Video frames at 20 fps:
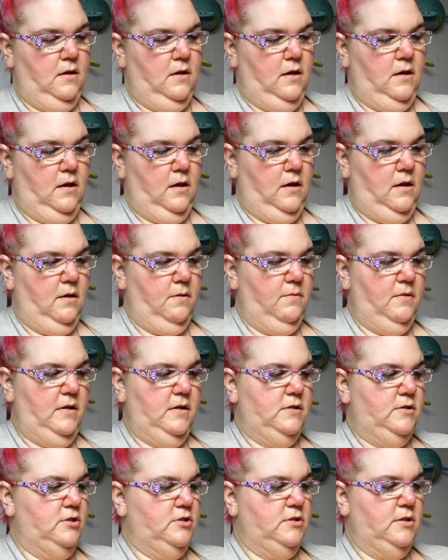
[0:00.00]
uh,
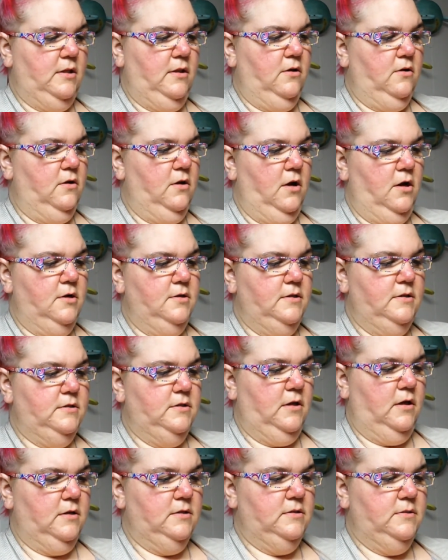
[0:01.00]
it's just a little card that
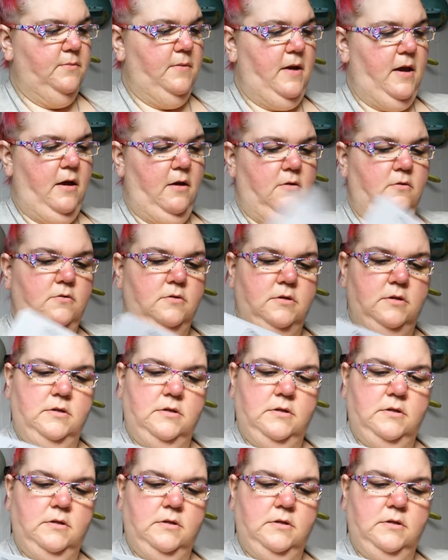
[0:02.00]
talks about